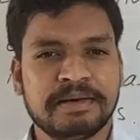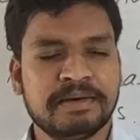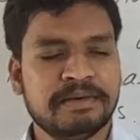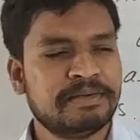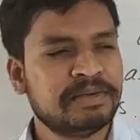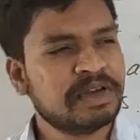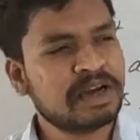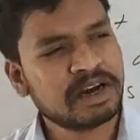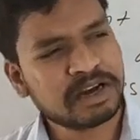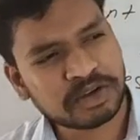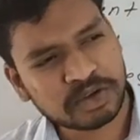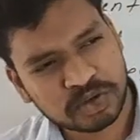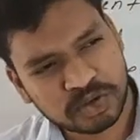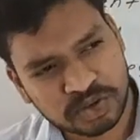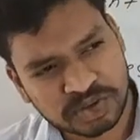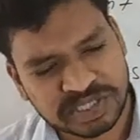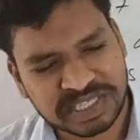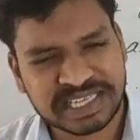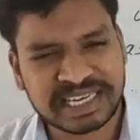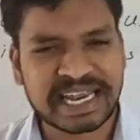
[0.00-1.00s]
We are
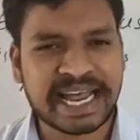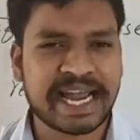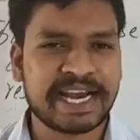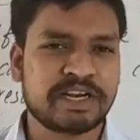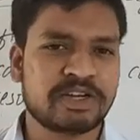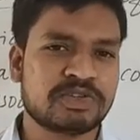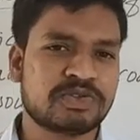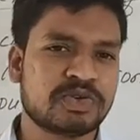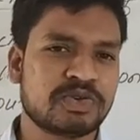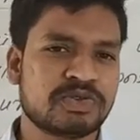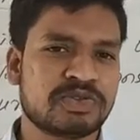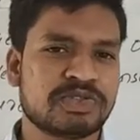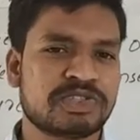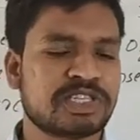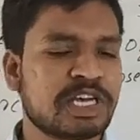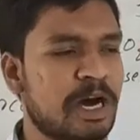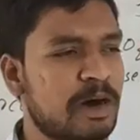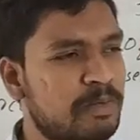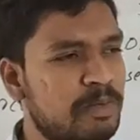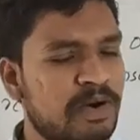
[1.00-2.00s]
using land
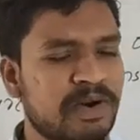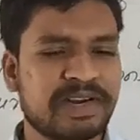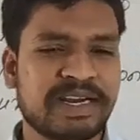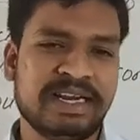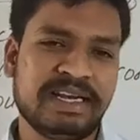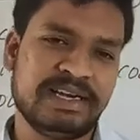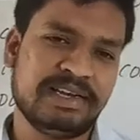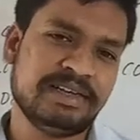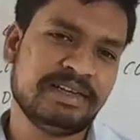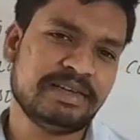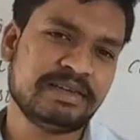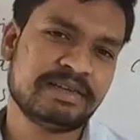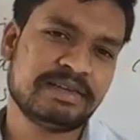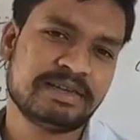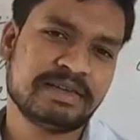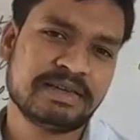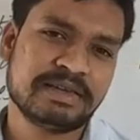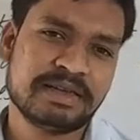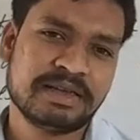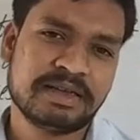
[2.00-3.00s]
resources abundantly.
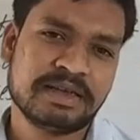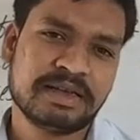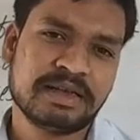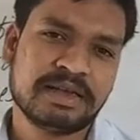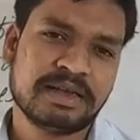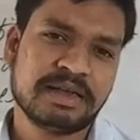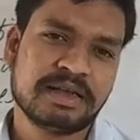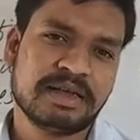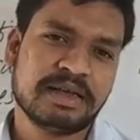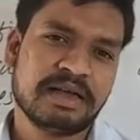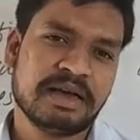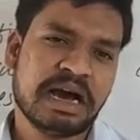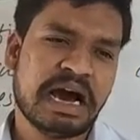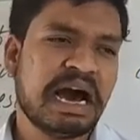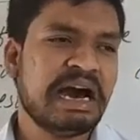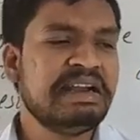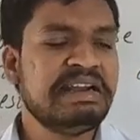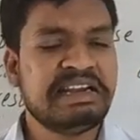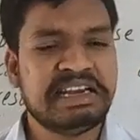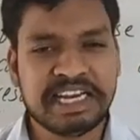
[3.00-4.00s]

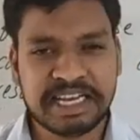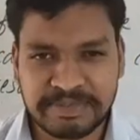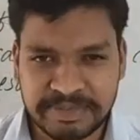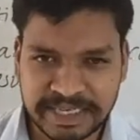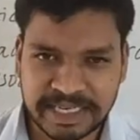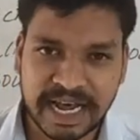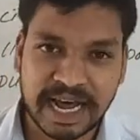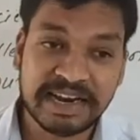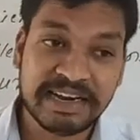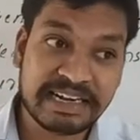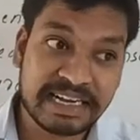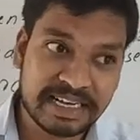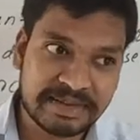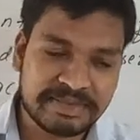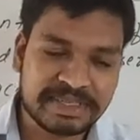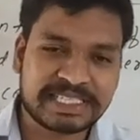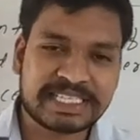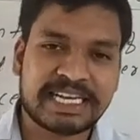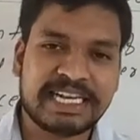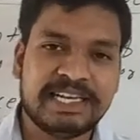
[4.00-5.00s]

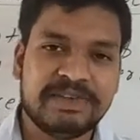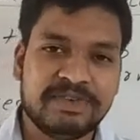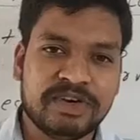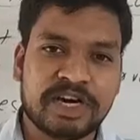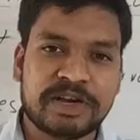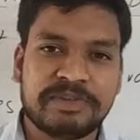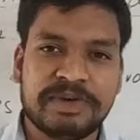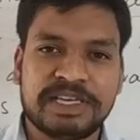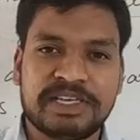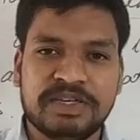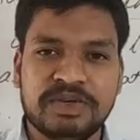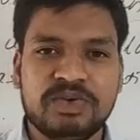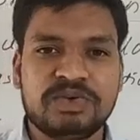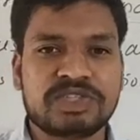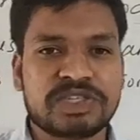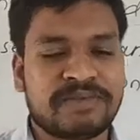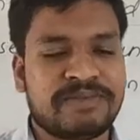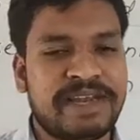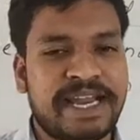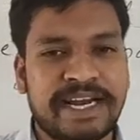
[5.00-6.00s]
Unlimitedly we are making use
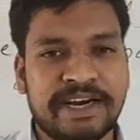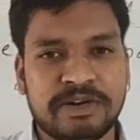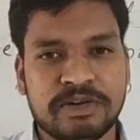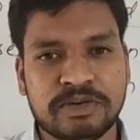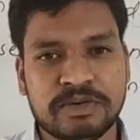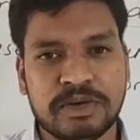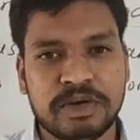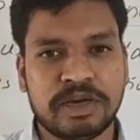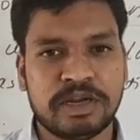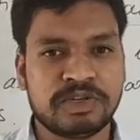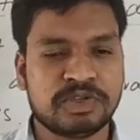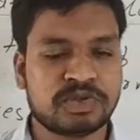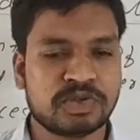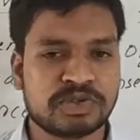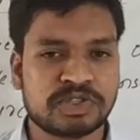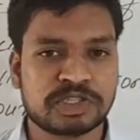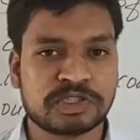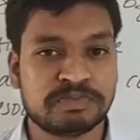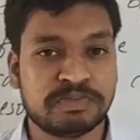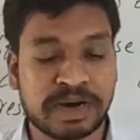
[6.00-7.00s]
of land
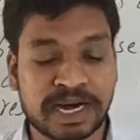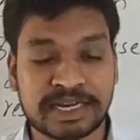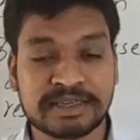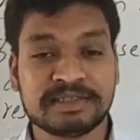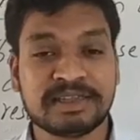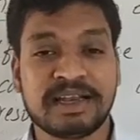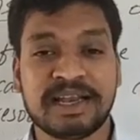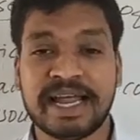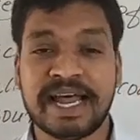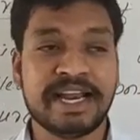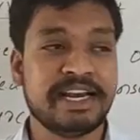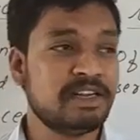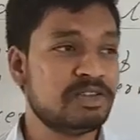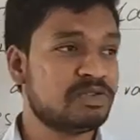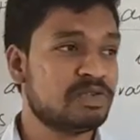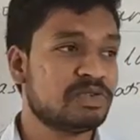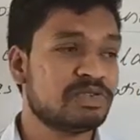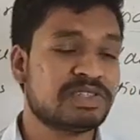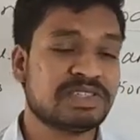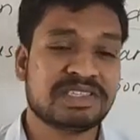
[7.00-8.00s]
resources, but the land
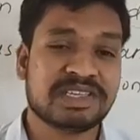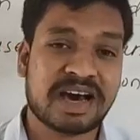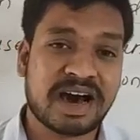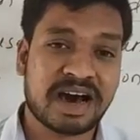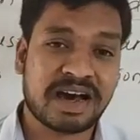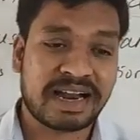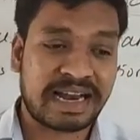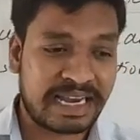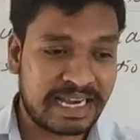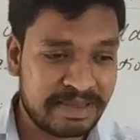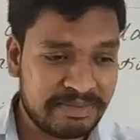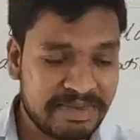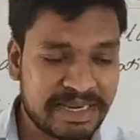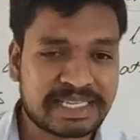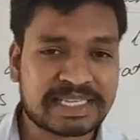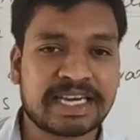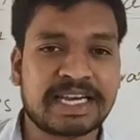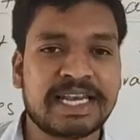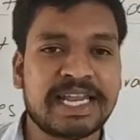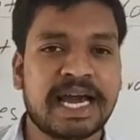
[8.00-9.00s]
resources are
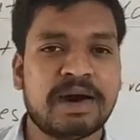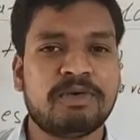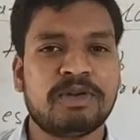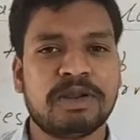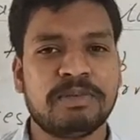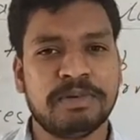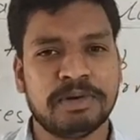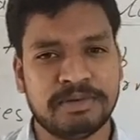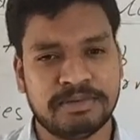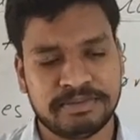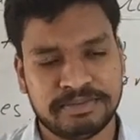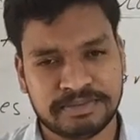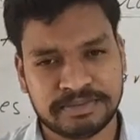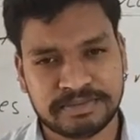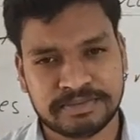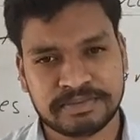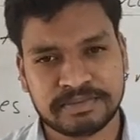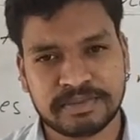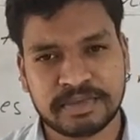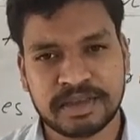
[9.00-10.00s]
limitedly
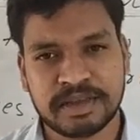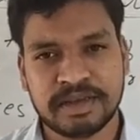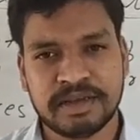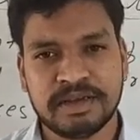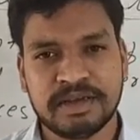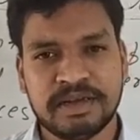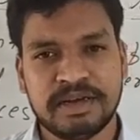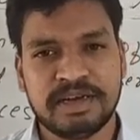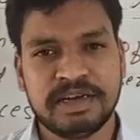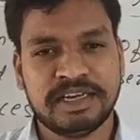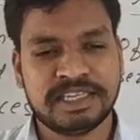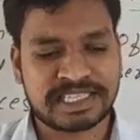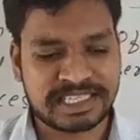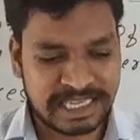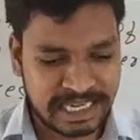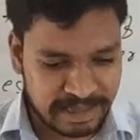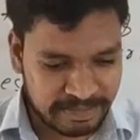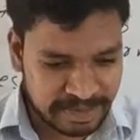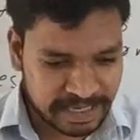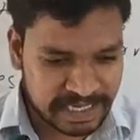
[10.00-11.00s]
available.
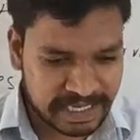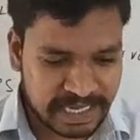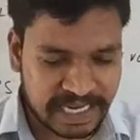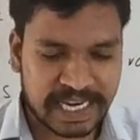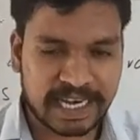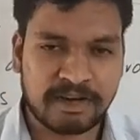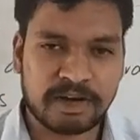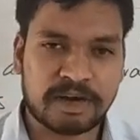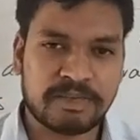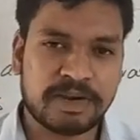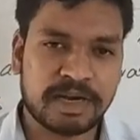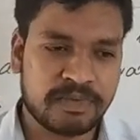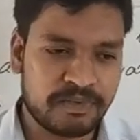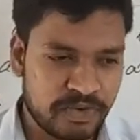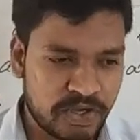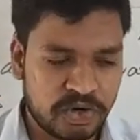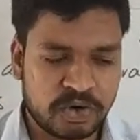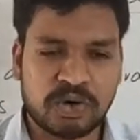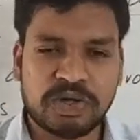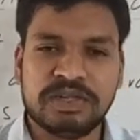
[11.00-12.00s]
It's limitedly available.
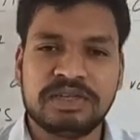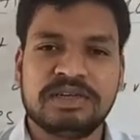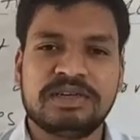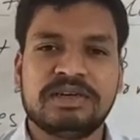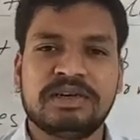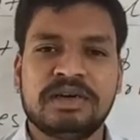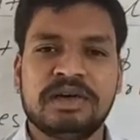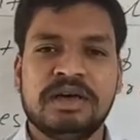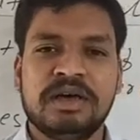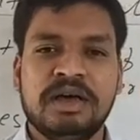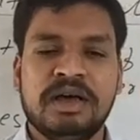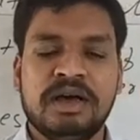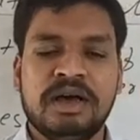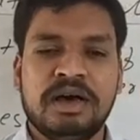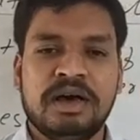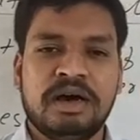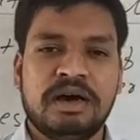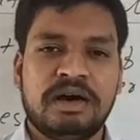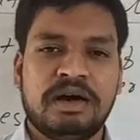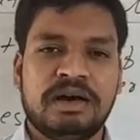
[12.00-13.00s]
We know
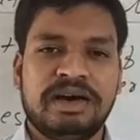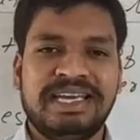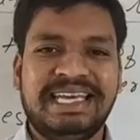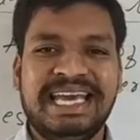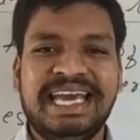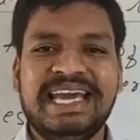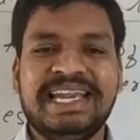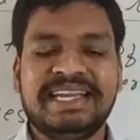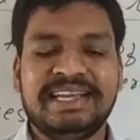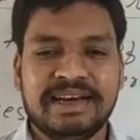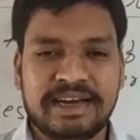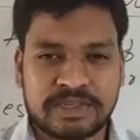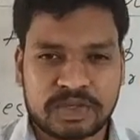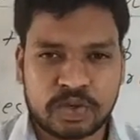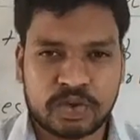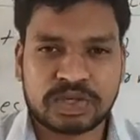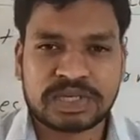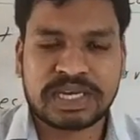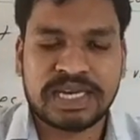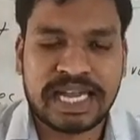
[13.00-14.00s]
the area,
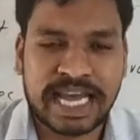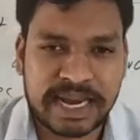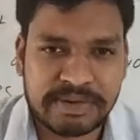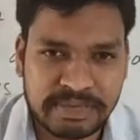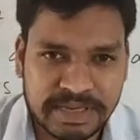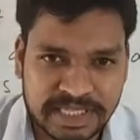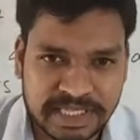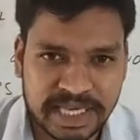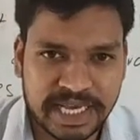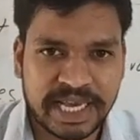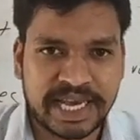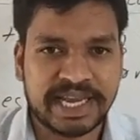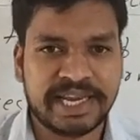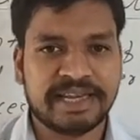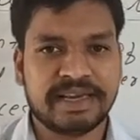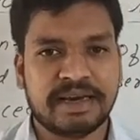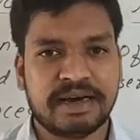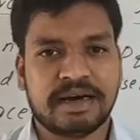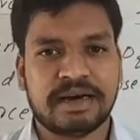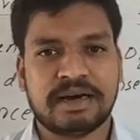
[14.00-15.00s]
total landmass
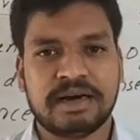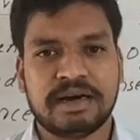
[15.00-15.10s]
area,